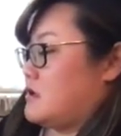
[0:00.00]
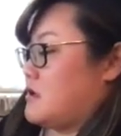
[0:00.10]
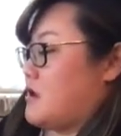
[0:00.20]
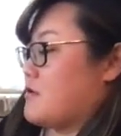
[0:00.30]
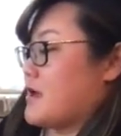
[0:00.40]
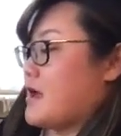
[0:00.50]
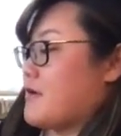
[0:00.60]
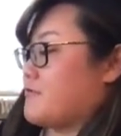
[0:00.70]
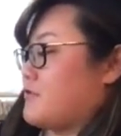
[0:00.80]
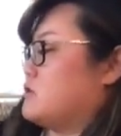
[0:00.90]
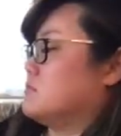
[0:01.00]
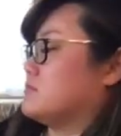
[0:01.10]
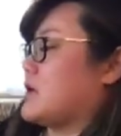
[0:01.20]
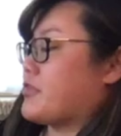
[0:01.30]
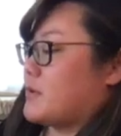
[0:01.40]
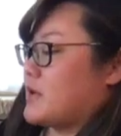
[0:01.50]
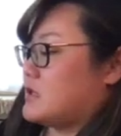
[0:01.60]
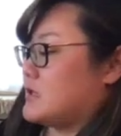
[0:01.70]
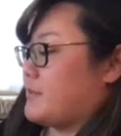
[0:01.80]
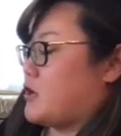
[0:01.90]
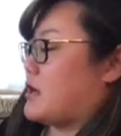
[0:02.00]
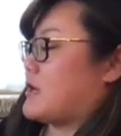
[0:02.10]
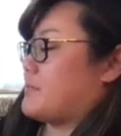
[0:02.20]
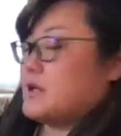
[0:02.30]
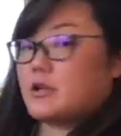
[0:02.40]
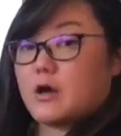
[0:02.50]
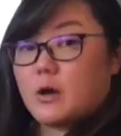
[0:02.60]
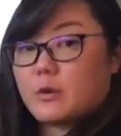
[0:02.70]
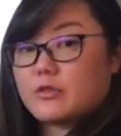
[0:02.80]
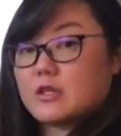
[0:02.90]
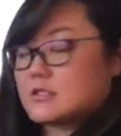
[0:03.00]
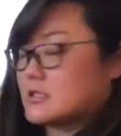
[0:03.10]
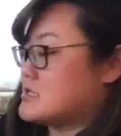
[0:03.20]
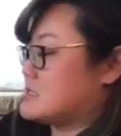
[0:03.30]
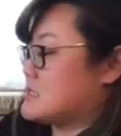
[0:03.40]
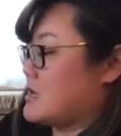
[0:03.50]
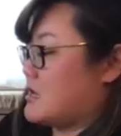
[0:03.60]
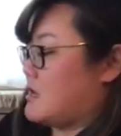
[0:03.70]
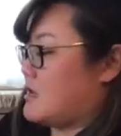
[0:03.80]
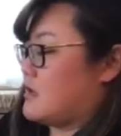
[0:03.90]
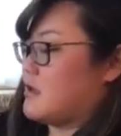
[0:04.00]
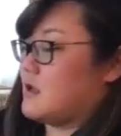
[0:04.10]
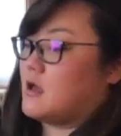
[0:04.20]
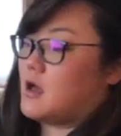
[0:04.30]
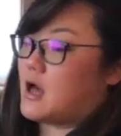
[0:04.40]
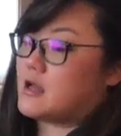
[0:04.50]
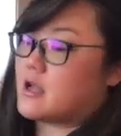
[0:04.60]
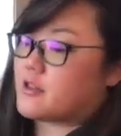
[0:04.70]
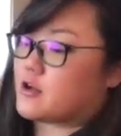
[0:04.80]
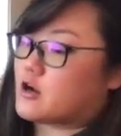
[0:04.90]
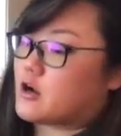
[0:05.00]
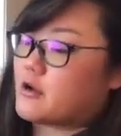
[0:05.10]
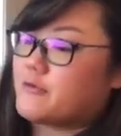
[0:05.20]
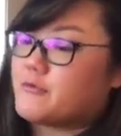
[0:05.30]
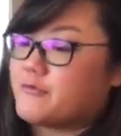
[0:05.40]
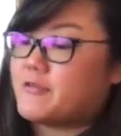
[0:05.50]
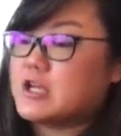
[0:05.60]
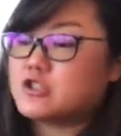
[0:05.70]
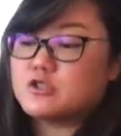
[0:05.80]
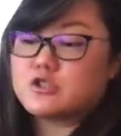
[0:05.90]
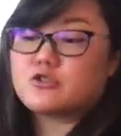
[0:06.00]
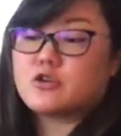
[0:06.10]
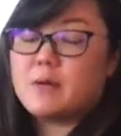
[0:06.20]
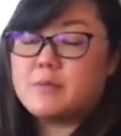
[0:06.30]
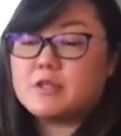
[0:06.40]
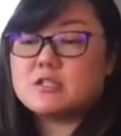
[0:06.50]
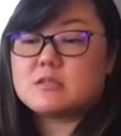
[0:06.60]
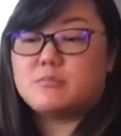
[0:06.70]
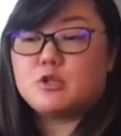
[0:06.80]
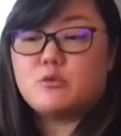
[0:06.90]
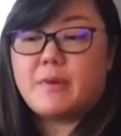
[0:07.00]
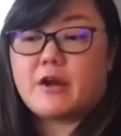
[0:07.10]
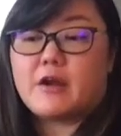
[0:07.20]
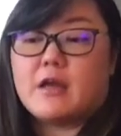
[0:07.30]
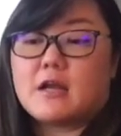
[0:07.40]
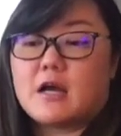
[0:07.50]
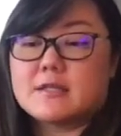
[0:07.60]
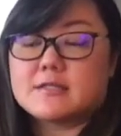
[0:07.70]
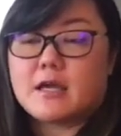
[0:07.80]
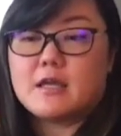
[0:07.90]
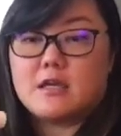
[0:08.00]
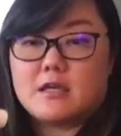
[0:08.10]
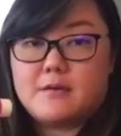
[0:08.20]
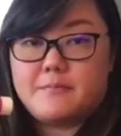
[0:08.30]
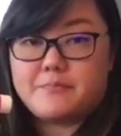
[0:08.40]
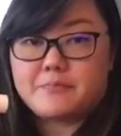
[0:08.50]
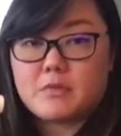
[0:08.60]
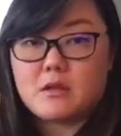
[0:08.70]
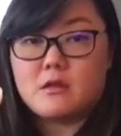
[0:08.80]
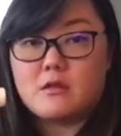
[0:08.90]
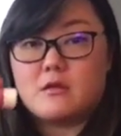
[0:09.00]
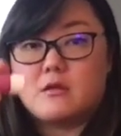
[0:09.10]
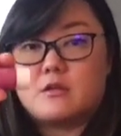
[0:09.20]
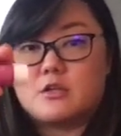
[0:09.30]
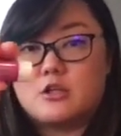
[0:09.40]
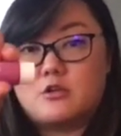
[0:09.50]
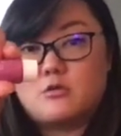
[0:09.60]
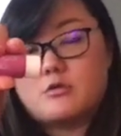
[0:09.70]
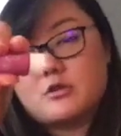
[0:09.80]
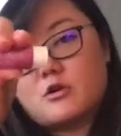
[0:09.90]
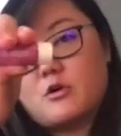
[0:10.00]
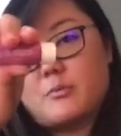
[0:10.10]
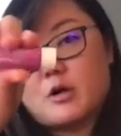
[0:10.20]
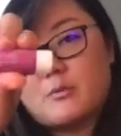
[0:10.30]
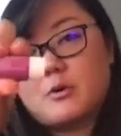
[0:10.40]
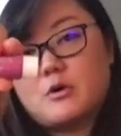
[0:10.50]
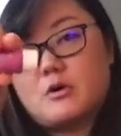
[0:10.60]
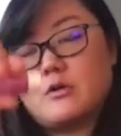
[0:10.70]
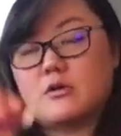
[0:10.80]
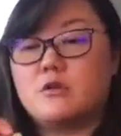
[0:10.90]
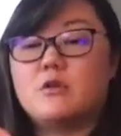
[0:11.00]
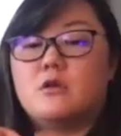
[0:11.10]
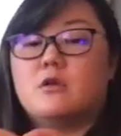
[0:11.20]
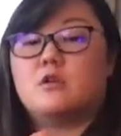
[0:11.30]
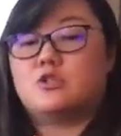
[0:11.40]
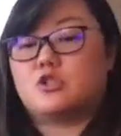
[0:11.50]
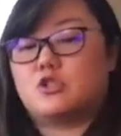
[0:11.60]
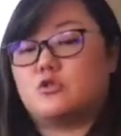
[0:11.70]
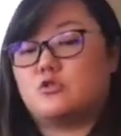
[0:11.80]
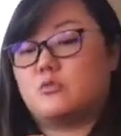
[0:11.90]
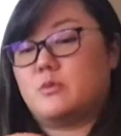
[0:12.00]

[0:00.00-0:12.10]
Okay, oh, I thought we had a lip product, but no, this is another facial scrub, but this is blueberry and acai. And a cute little purple tube.